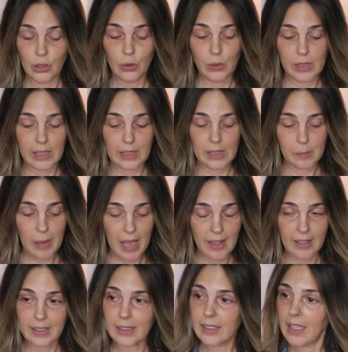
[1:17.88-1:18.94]
using these
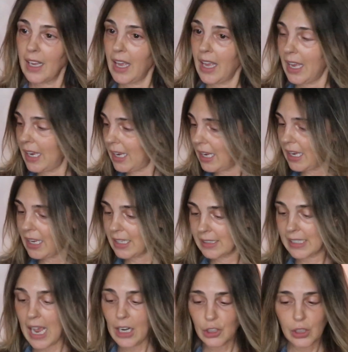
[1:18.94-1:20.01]
palettes.
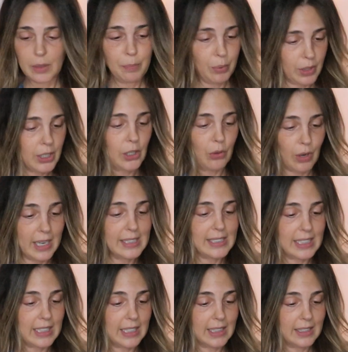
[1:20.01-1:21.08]
It's actually pretty
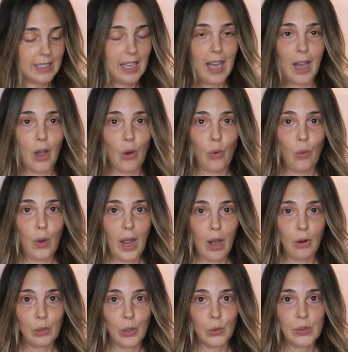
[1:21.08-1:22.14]
crazy how
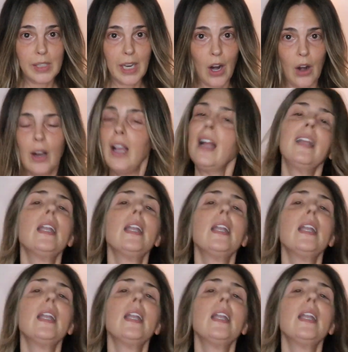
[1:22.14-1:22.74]
close they are.